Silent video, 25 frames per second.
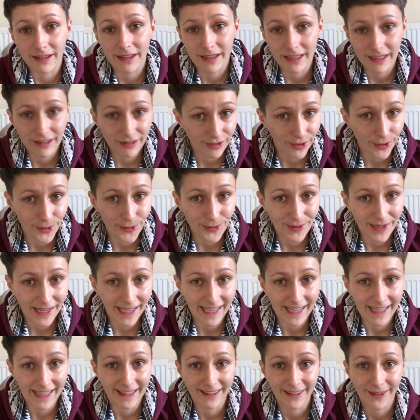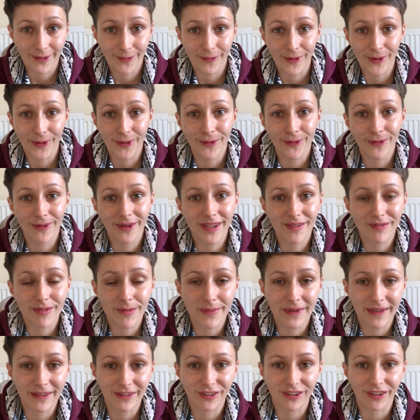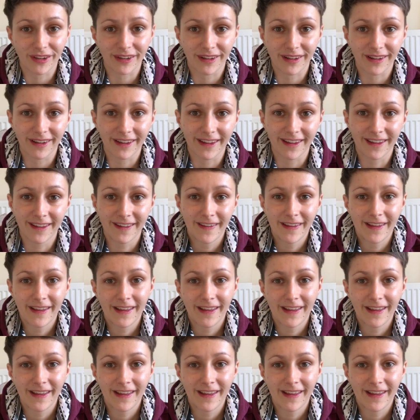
It's okay. We all love a bit of chocolate.